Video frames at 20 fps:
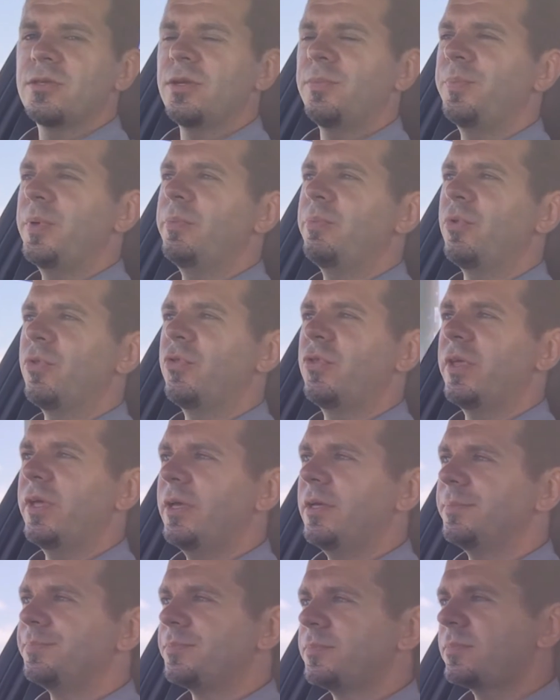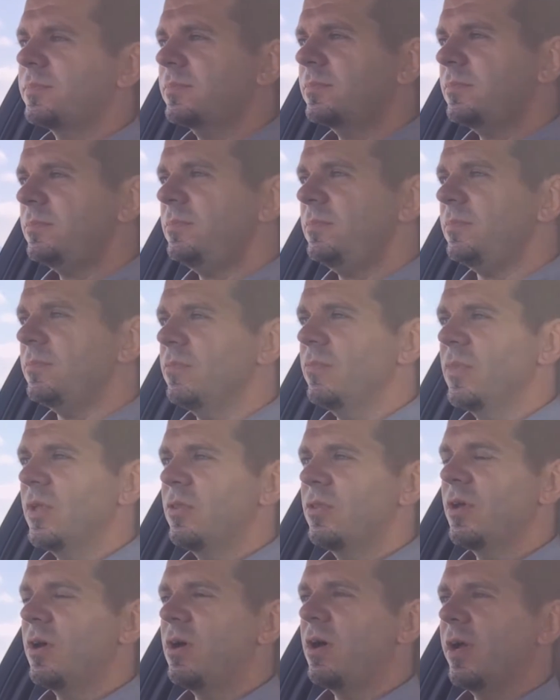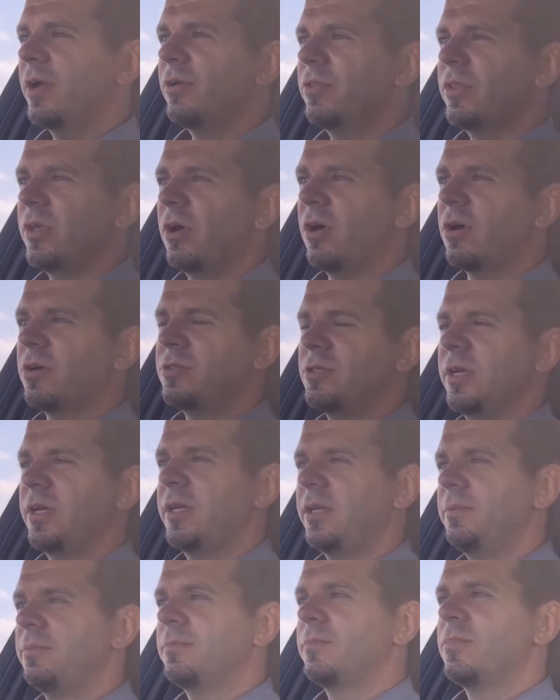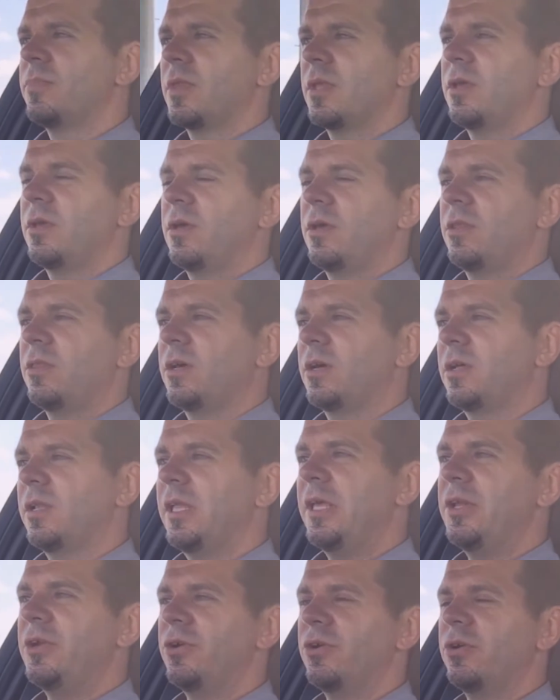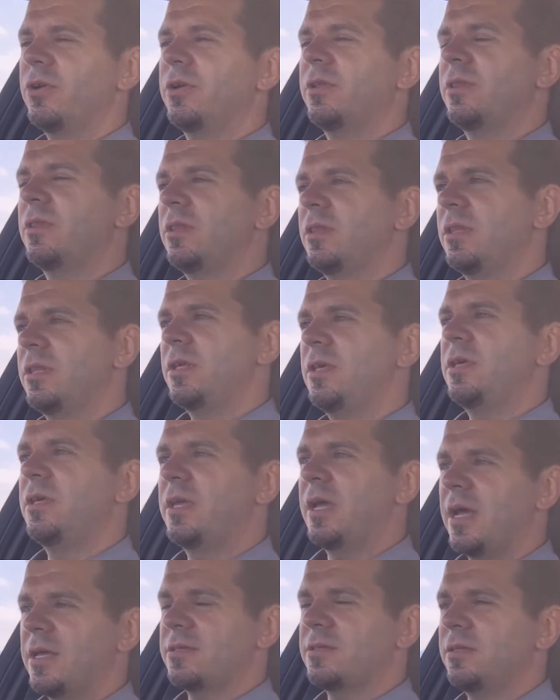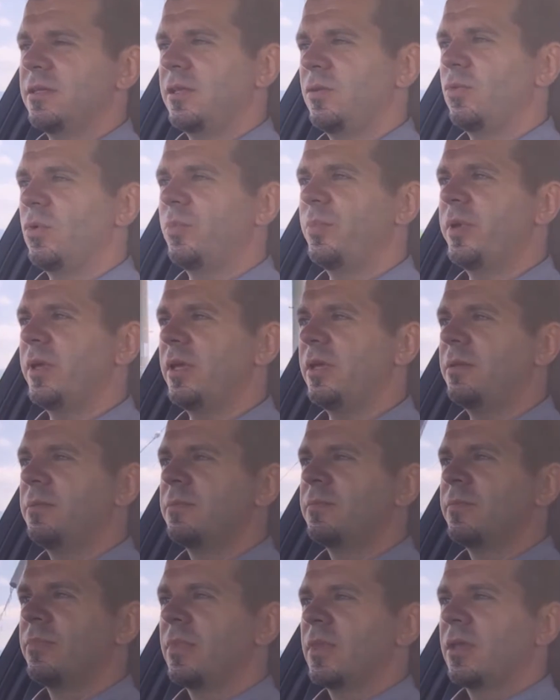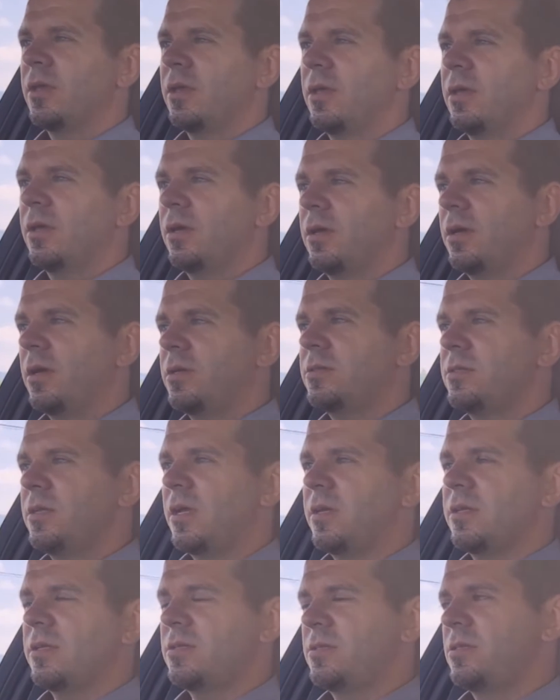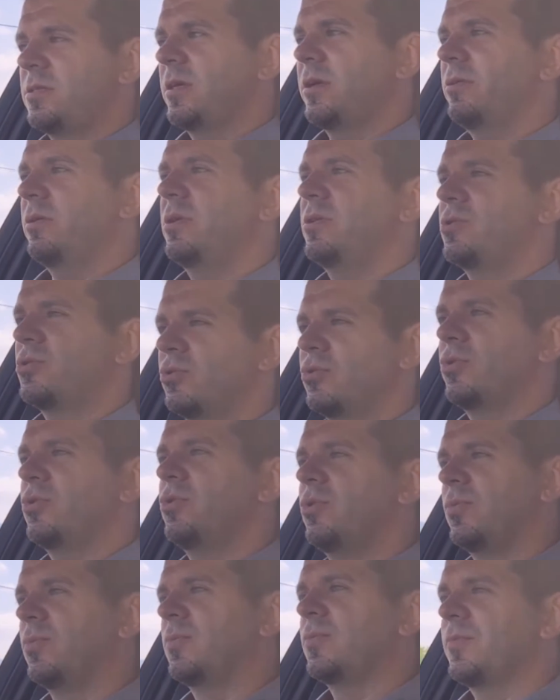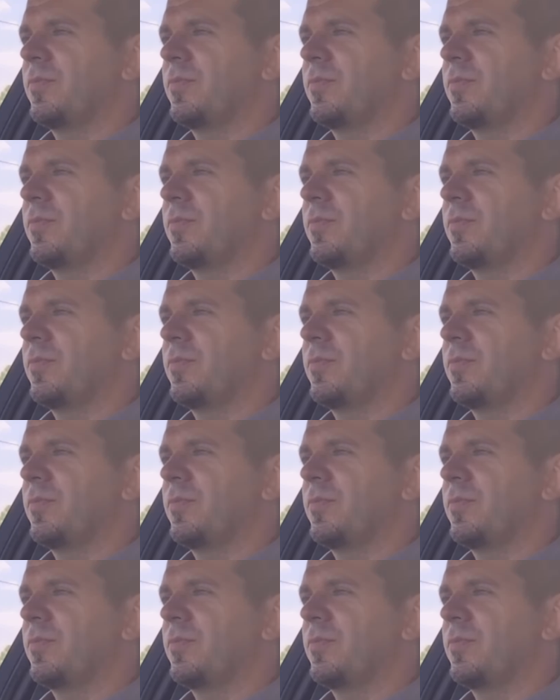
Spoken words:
Some people think the higher the octane, the cleaner the gasoline will be. It's not necessarily true.